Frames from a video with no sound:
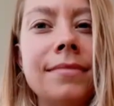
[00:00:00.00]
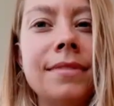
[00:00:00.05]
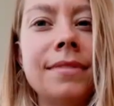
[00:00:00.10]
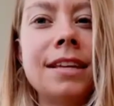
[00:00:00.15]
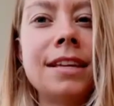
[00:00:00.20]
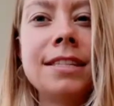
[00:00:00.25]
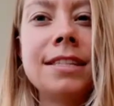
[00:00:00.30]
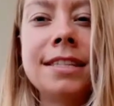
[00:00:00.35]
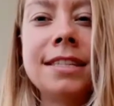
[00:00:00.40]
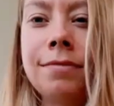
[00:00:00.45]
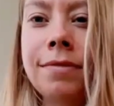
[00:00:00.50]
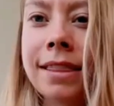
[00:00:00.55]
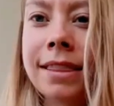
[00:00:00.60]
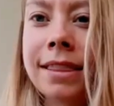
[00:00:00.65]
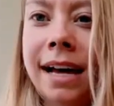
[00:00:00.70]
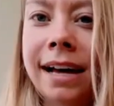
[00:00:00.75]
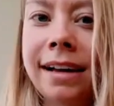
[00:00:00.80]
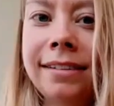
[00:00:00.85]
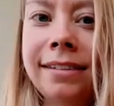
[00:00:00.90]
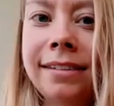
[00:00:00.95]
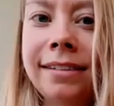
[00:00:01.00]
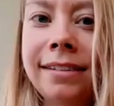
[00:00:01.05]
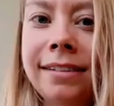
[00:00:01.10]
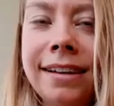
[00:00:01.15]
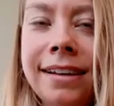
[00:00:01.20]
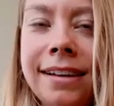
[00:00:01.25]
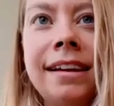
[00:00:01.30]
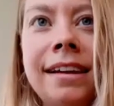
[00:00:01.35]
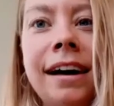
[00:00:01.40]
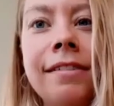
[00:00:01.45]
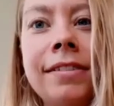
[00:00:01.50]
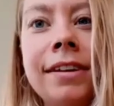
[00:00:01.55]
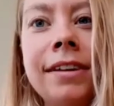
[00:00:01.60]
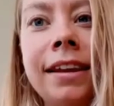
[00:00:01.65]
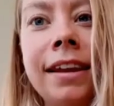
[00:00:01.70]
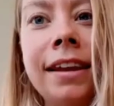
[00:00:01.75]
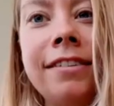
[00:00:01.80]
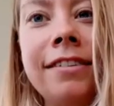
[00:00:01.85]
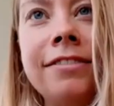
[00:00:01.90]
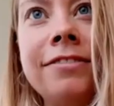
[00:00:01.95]
Sit with that, and I would
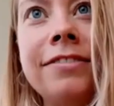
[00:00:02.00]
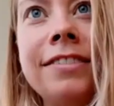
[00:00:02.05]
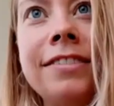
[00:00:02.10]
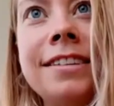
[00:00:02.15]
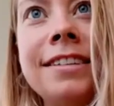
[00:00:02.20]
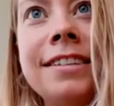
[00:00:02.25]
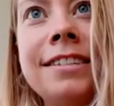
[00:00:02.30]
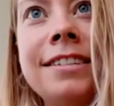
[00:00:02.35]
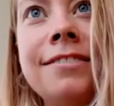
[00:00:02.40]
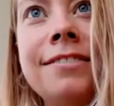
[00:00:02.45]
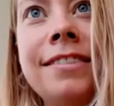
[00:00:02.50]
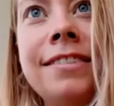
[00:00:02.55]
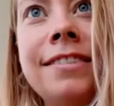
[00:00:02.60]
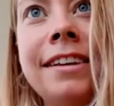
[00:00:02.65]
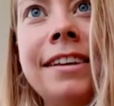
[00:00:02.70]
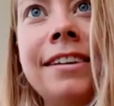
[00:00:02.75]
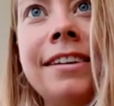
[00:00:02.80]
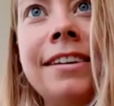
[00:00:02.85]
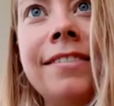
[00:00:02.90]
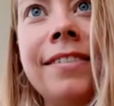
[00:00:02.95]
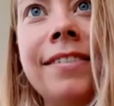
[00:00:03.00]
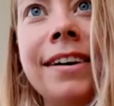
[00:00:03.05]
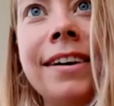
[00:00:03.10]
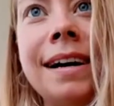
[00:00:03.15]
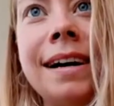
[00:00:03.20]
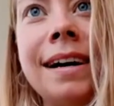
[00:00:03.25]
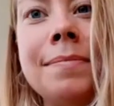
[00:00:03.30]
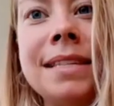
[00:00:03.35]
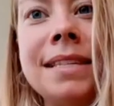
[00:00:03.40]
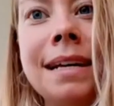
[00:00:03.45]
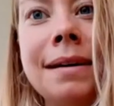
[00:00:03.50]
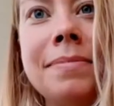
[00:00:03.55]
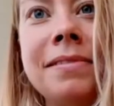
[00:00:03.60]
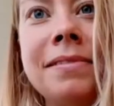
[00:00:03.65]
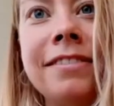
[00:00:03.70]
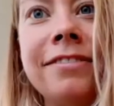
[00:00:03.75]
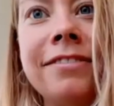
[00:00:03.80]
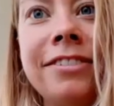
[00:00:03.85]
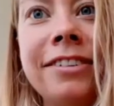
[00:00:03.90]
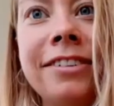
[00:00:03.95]
love to hear what comes up
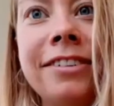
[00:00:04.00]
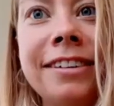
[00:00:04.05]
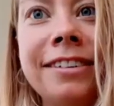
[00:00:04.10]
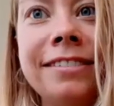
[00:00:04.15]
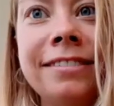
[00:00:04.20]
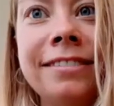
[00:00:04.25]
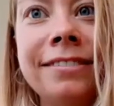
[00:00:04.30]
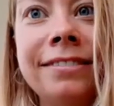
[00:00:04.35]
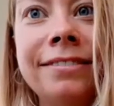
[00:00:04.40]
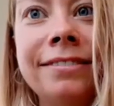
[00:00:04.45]
for you.